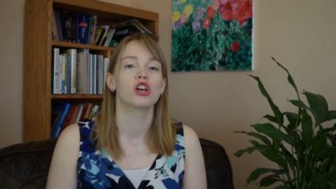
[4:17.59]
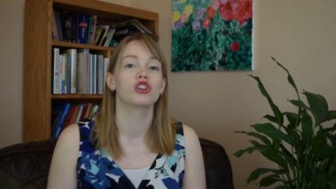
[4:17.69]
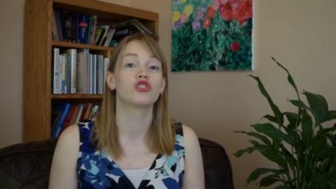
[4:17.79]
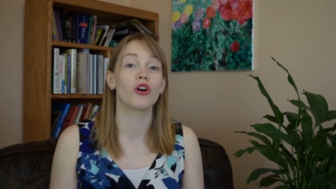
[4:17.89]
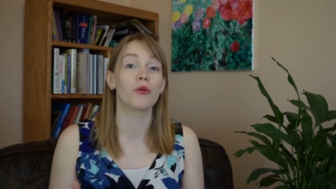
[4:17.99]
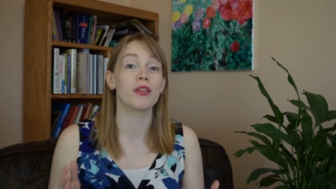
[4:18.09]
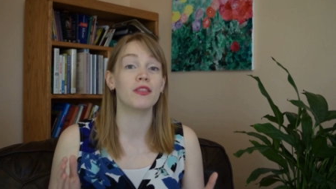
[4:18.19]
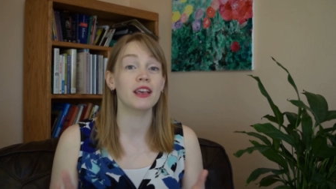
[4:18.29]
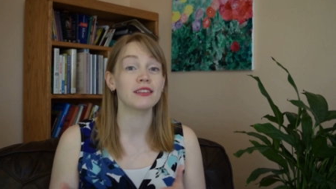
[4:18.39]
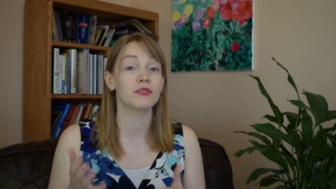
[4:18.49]
So
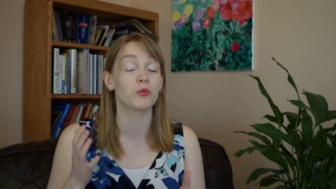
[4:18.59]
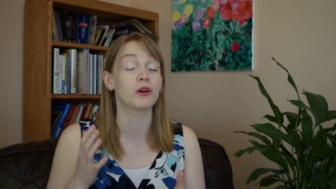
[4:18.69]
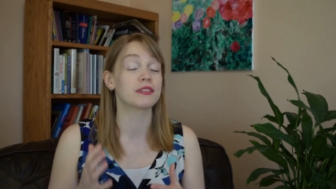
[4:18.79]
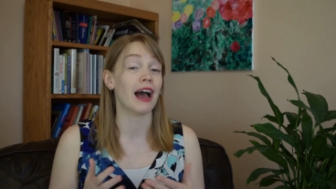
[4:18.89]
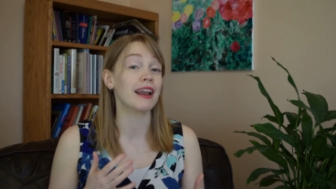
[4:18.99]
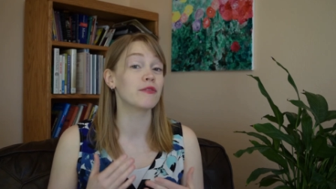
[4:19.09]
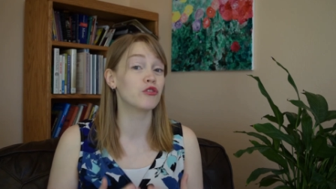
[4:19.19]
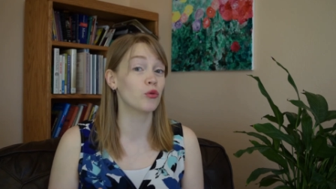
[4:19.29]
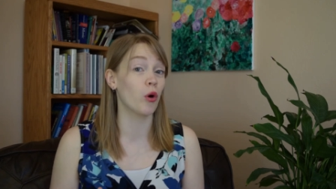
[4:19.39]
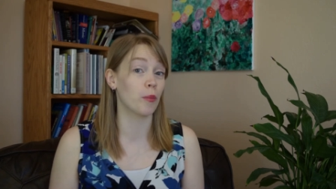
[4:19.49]
this was kind of
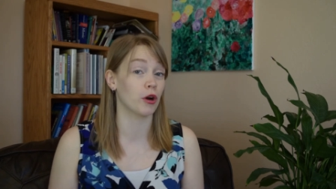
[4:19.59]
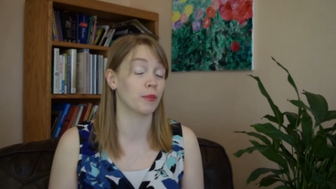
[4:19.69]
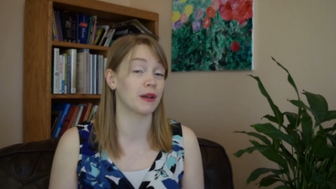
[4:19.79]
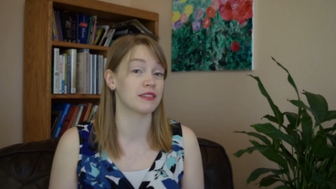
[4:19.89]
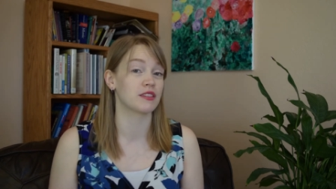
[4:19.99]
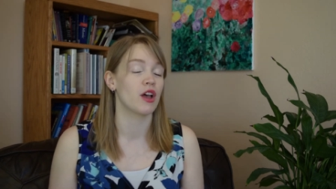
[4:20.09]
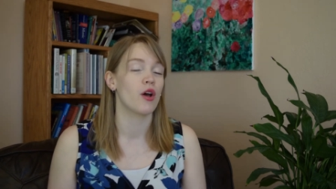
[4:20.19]
dual purpose